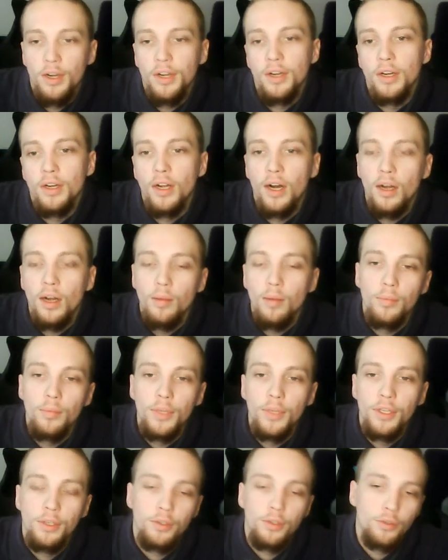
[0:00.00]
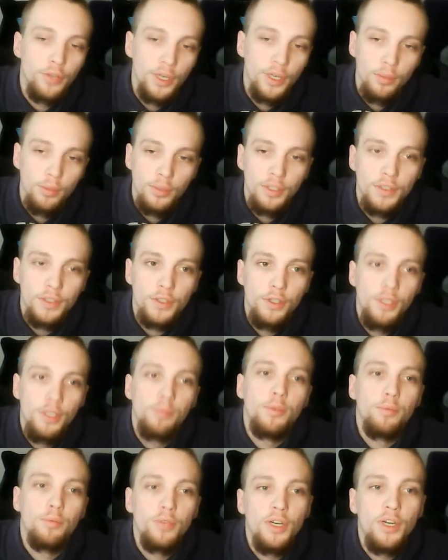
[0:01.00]
I'm incredibly
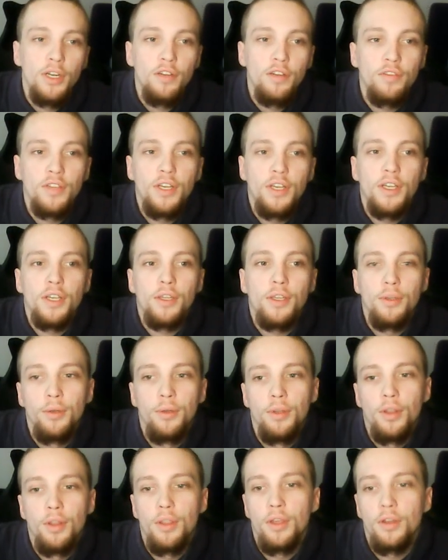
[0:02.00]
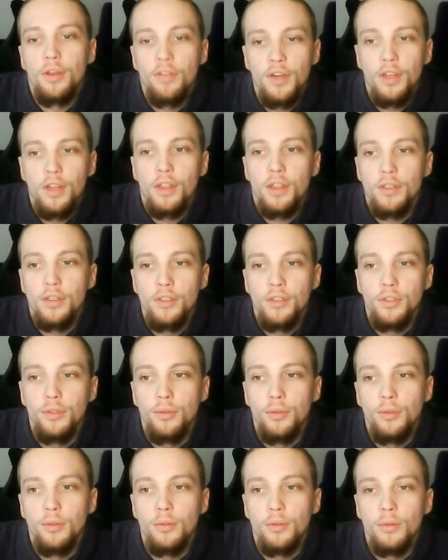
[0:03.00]
sleep deprived and I couldn't think of anything to
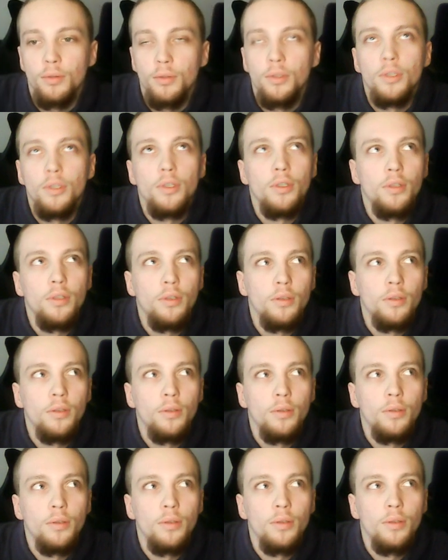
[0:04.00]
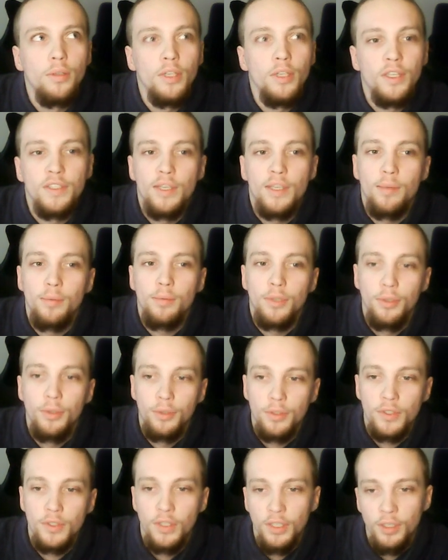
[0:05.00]
do except go
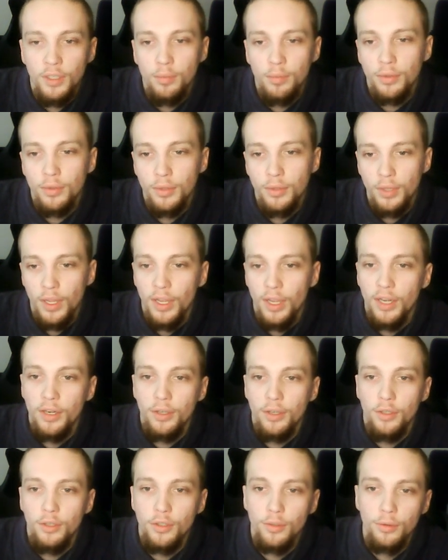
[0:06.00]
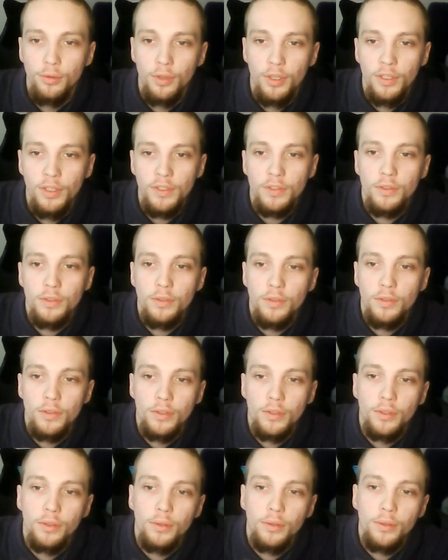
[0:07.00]
to sleep and do this,
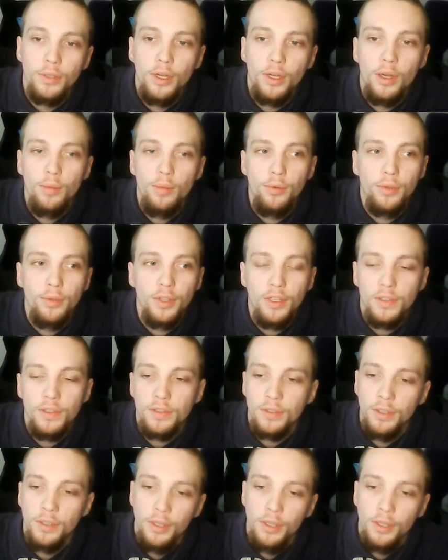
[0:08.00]
so now I'm doing this.